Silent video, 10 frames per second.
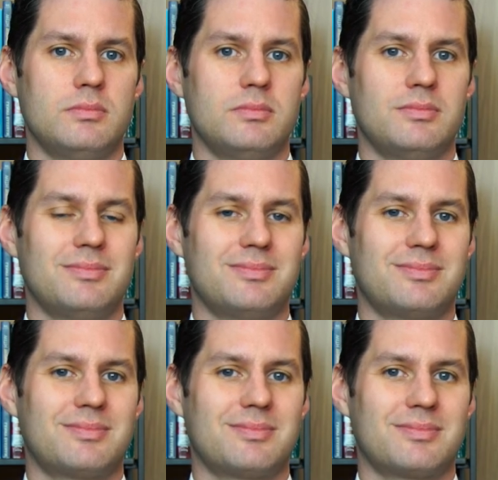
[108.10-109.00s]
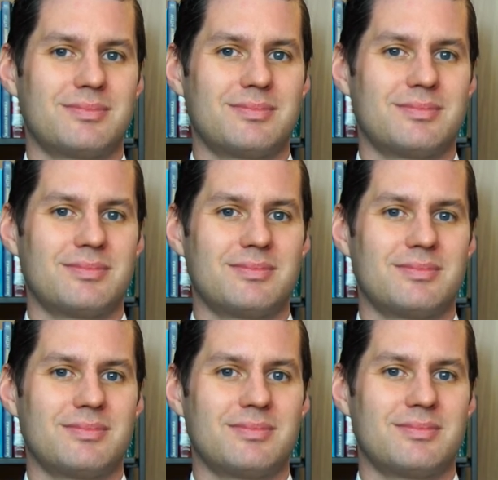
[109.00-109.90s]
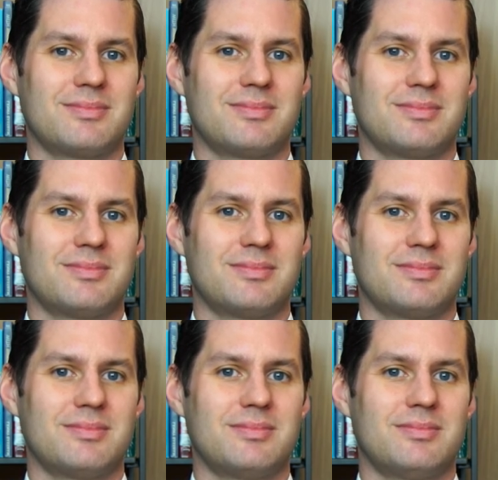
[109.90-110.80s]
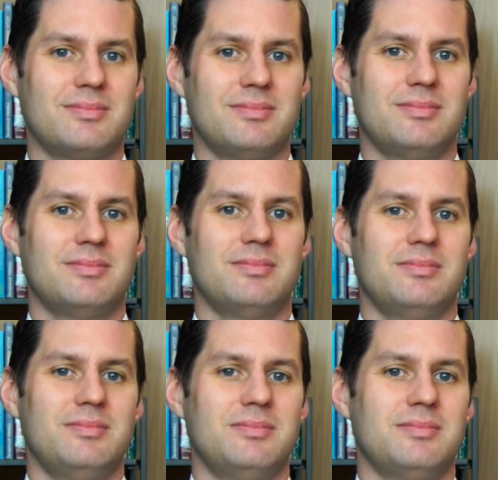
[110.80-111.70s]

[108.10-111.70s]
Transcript: (not speaking)